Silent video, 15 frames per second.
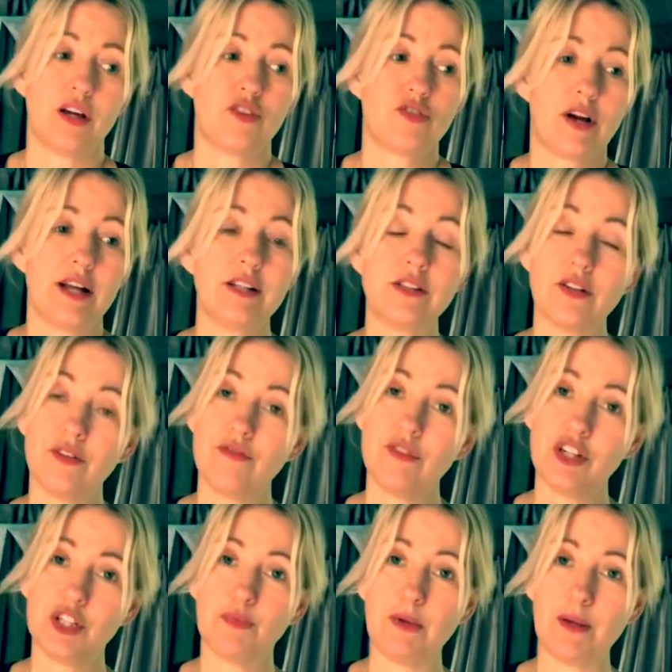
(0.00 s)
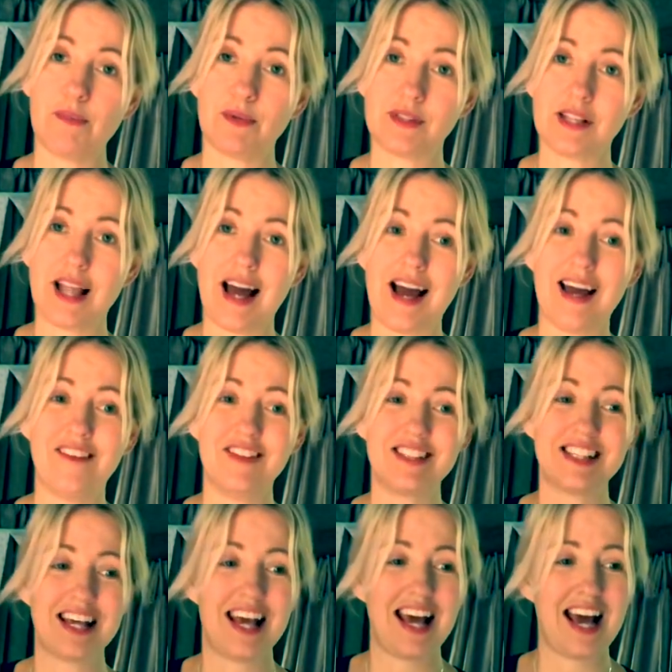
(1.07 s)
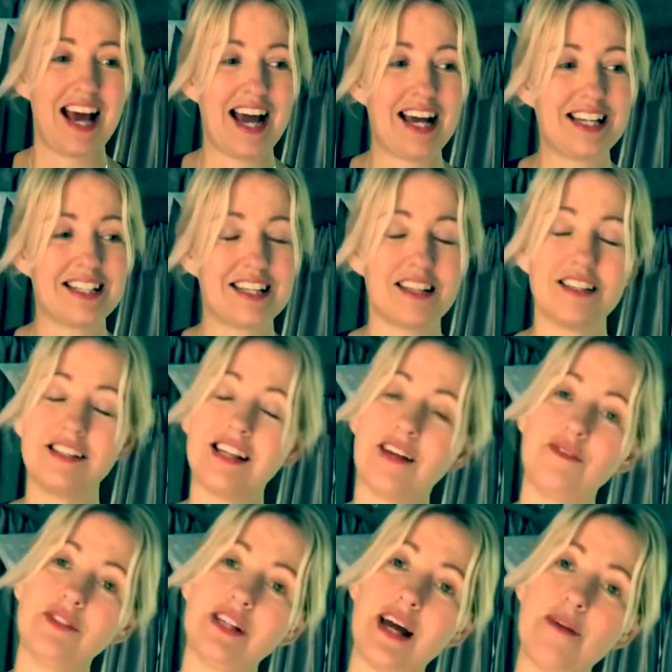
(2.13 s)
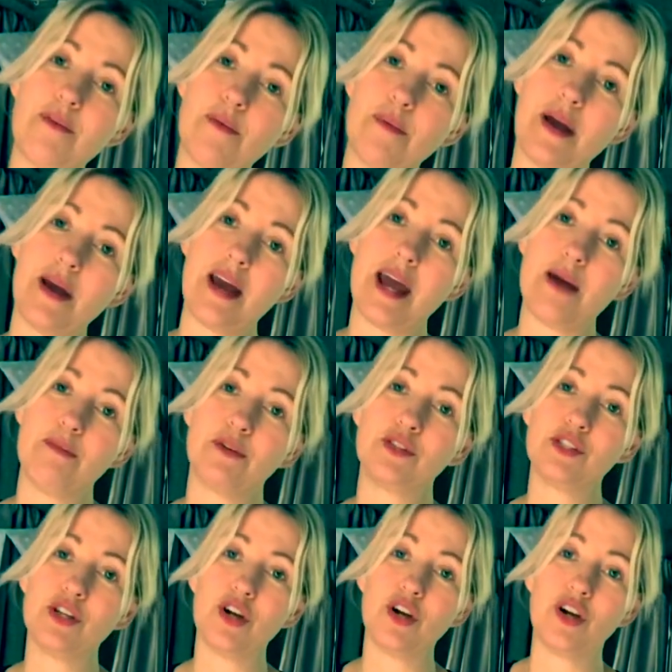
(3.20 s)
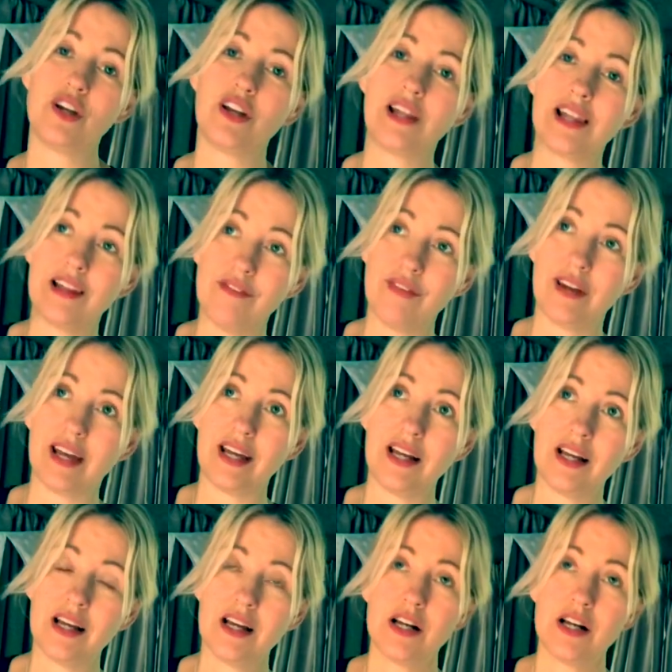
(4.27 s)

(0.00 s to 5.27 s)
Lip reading: trying to enrich people's lives, and at the same time I'm able to earn a living.